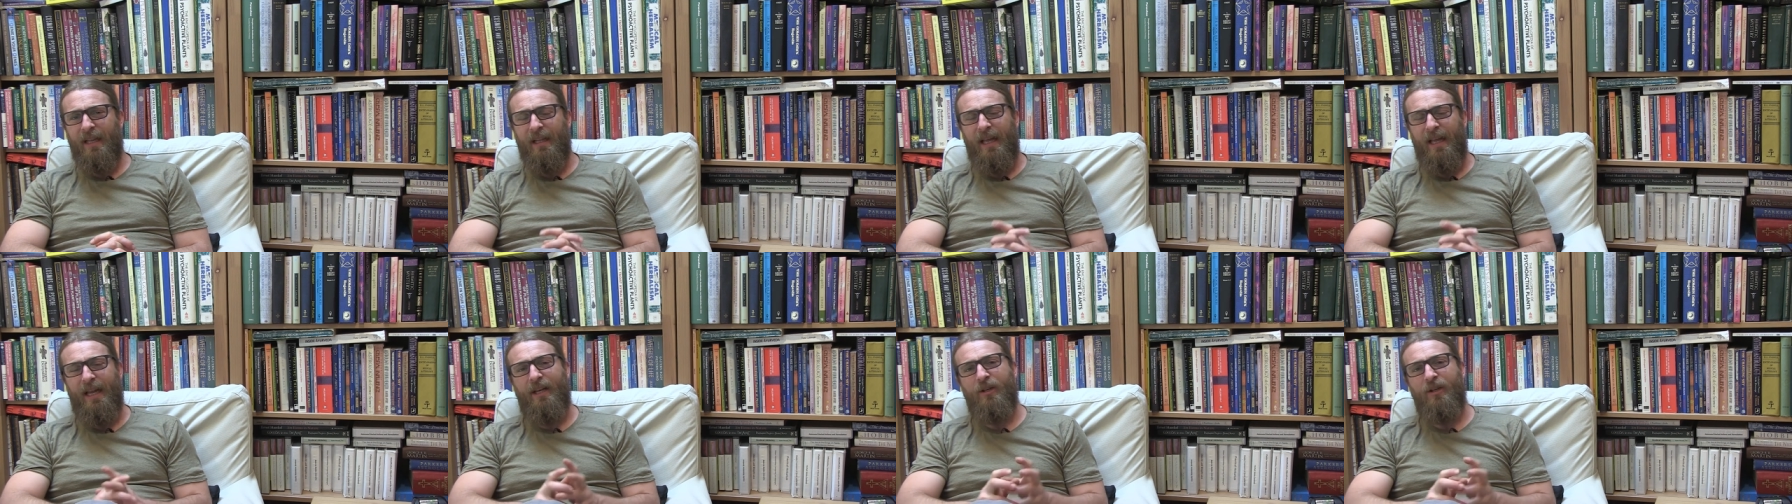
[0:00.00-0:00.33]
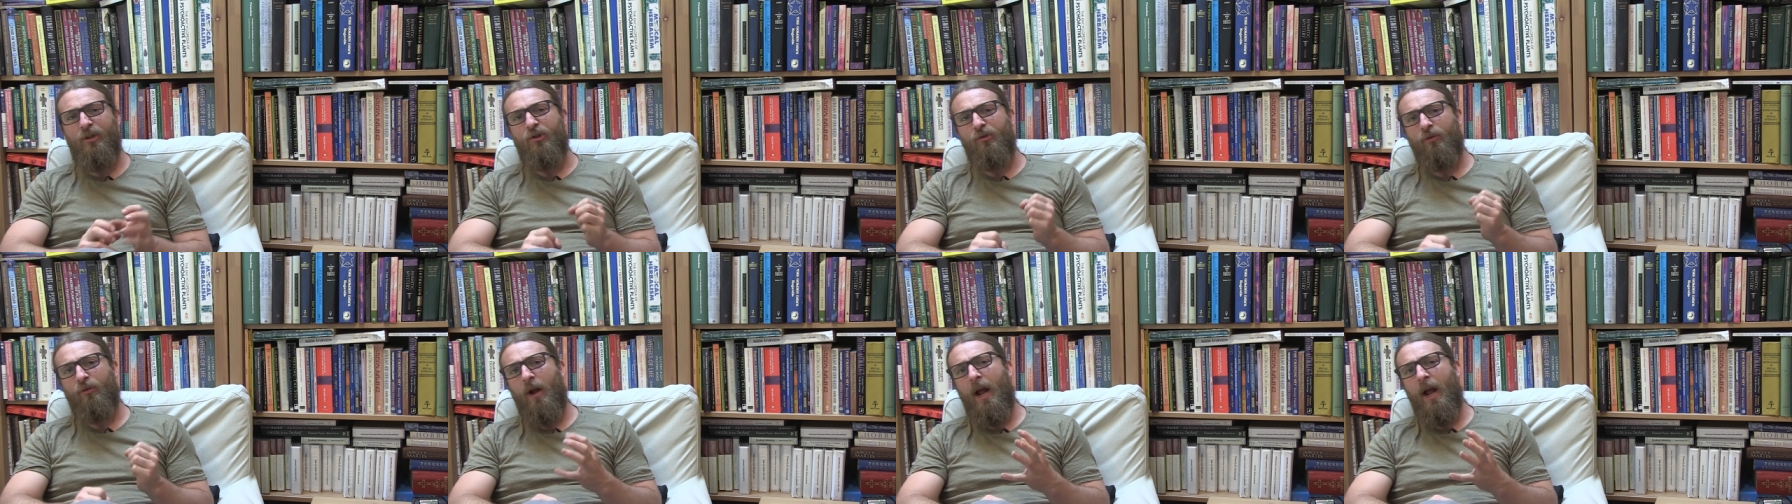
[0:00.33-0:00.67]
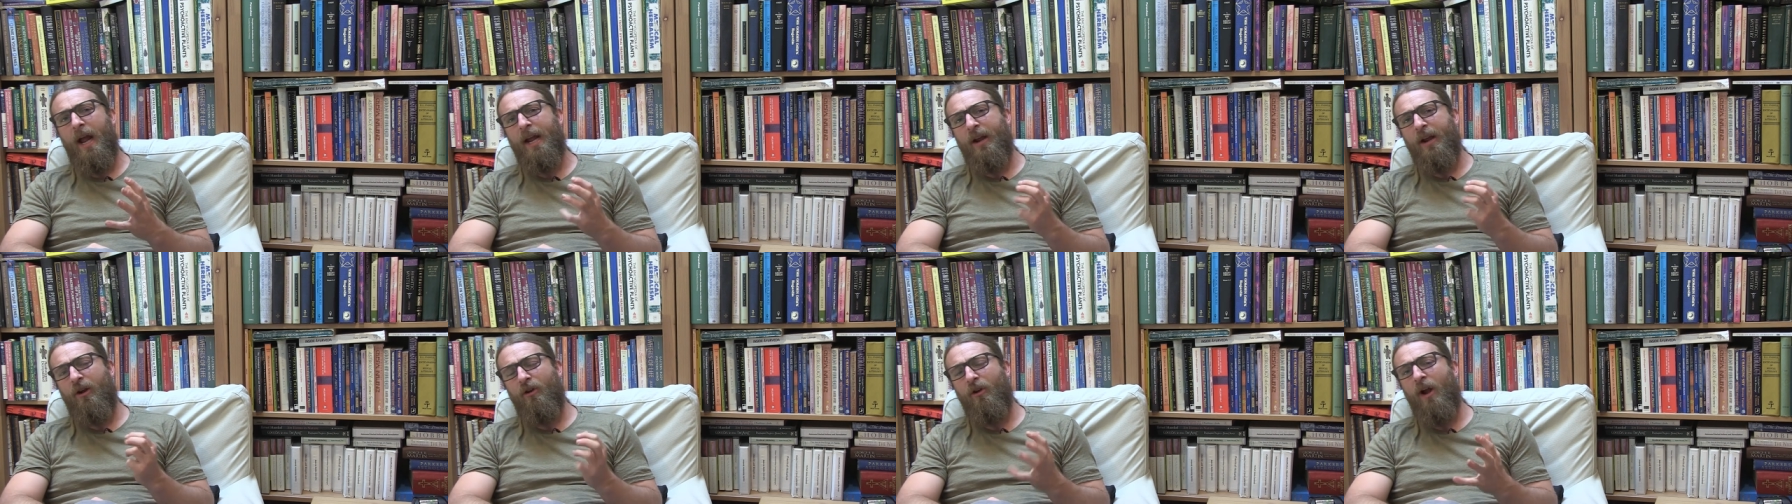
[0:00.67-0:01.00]
like
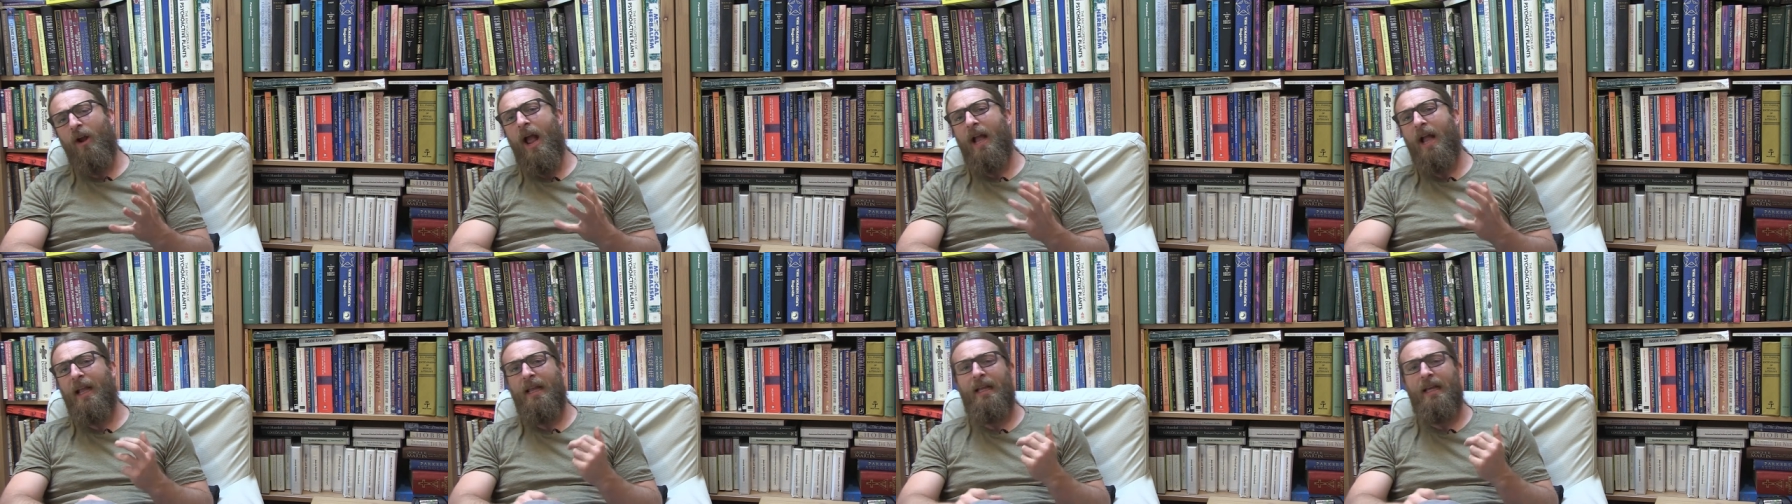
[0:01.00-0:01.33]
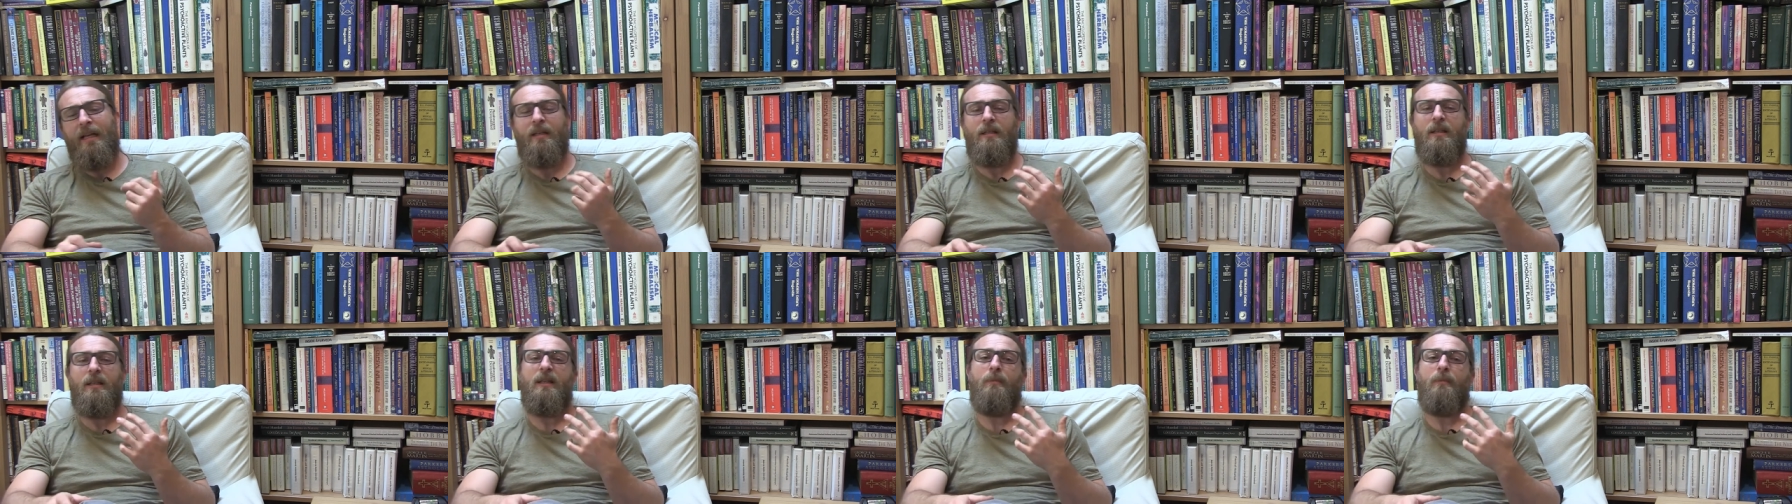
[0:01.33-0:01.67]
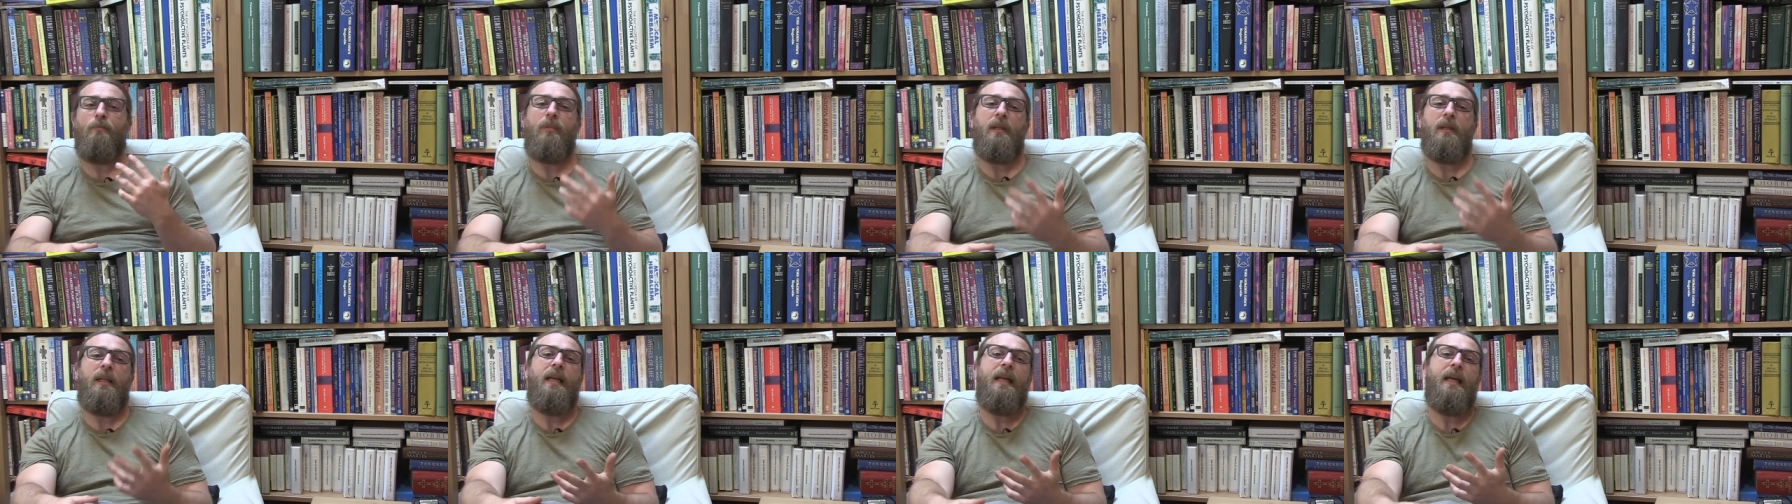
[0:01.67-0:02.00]
dry cracking,
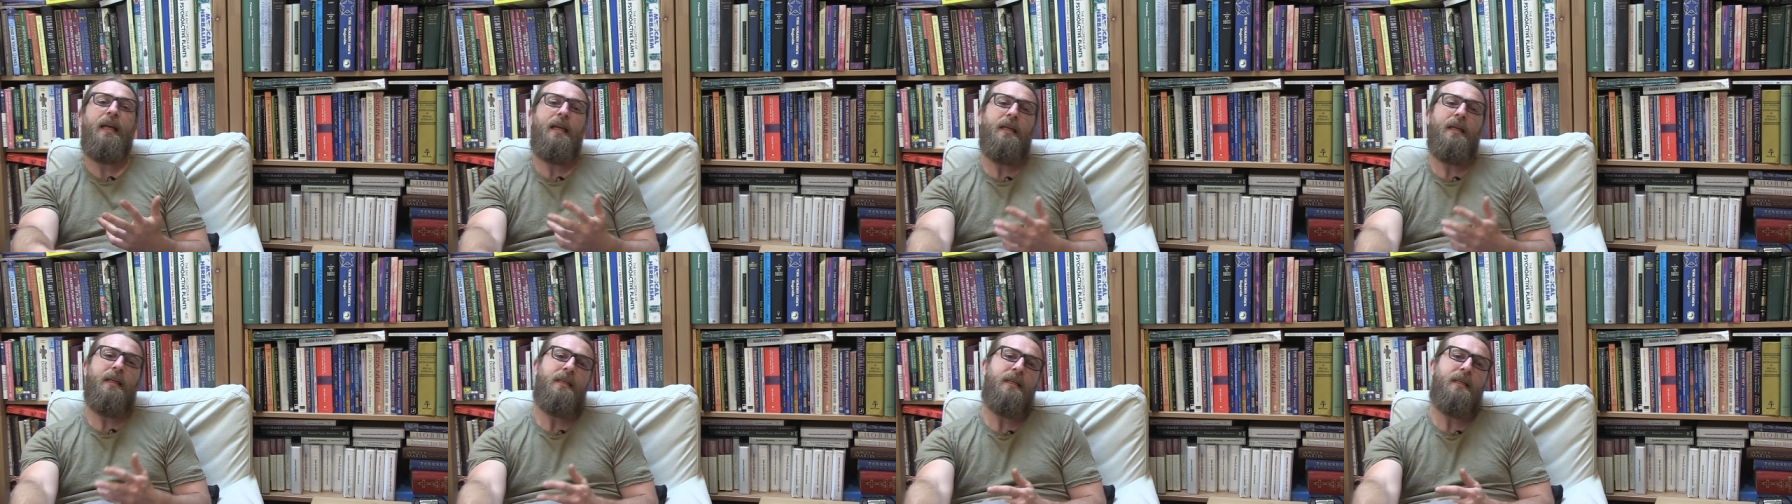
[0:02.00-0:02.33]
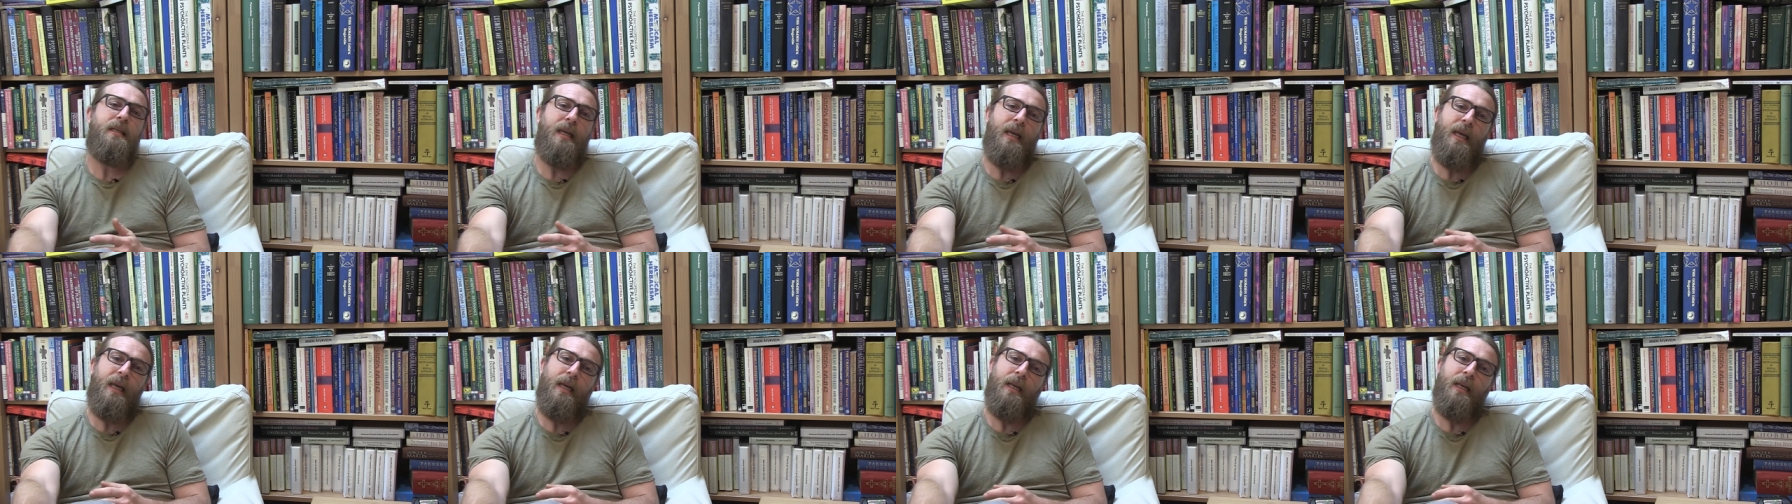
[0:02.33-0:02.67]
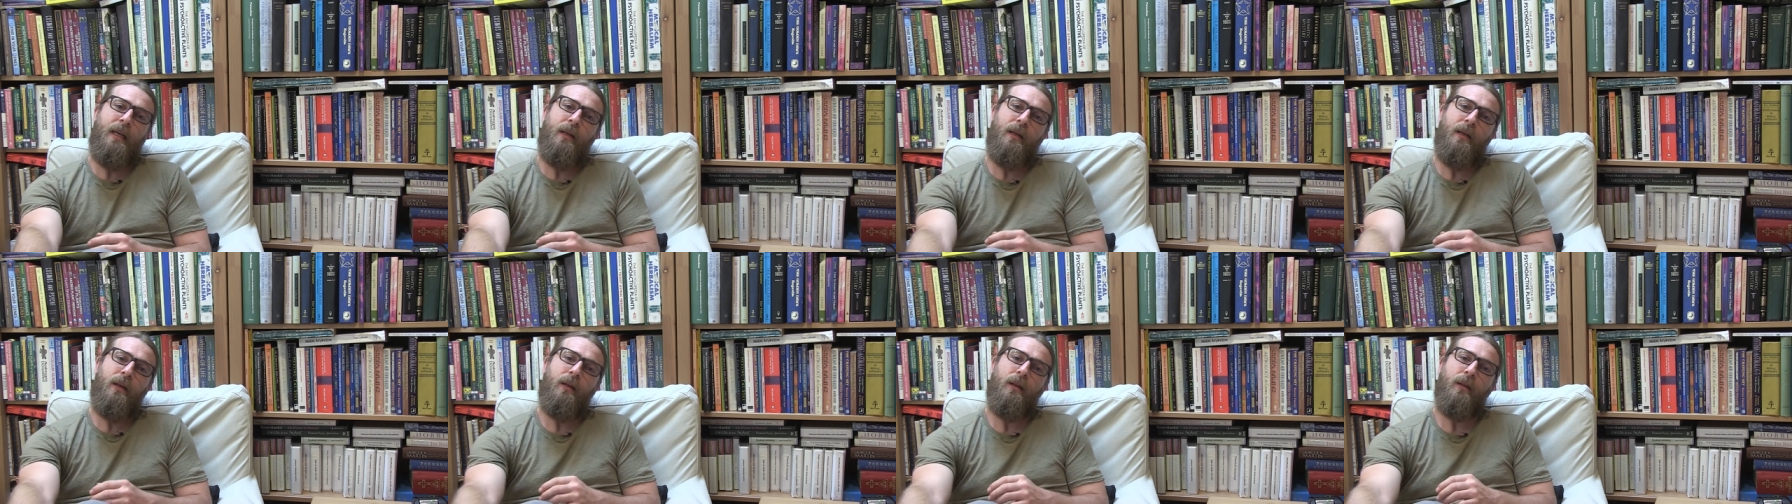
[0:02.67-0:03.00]
splitting
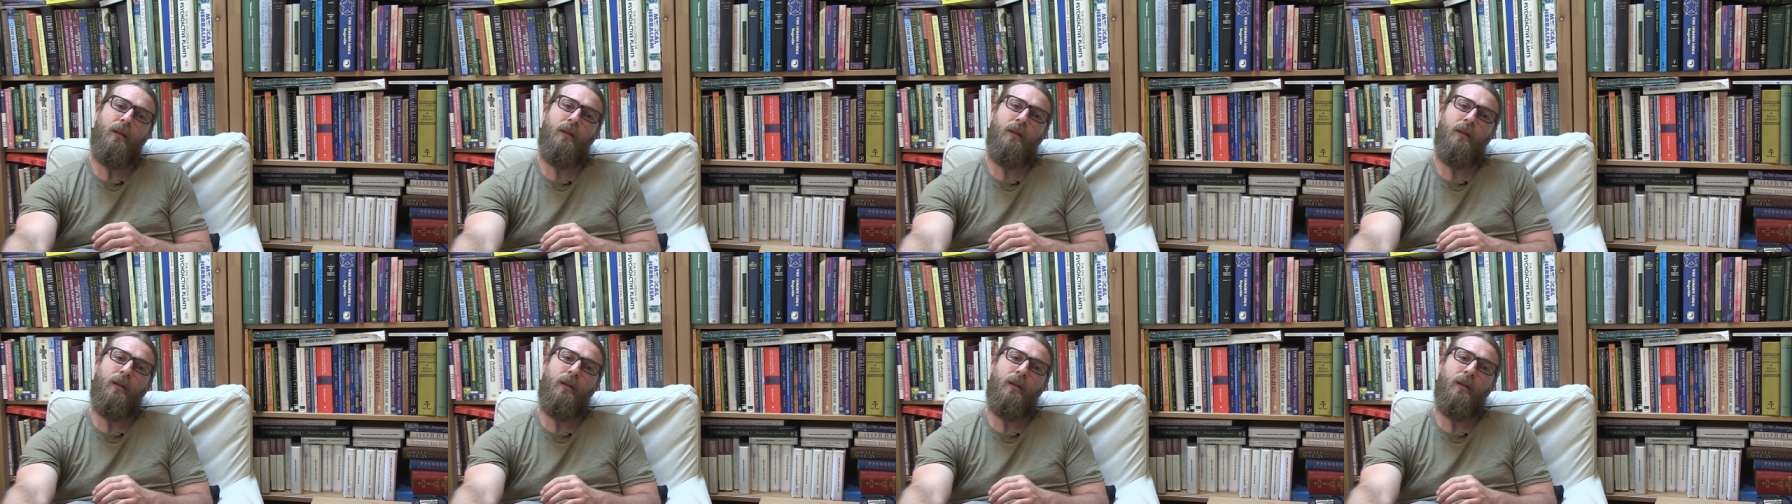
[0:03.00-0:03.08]
skin.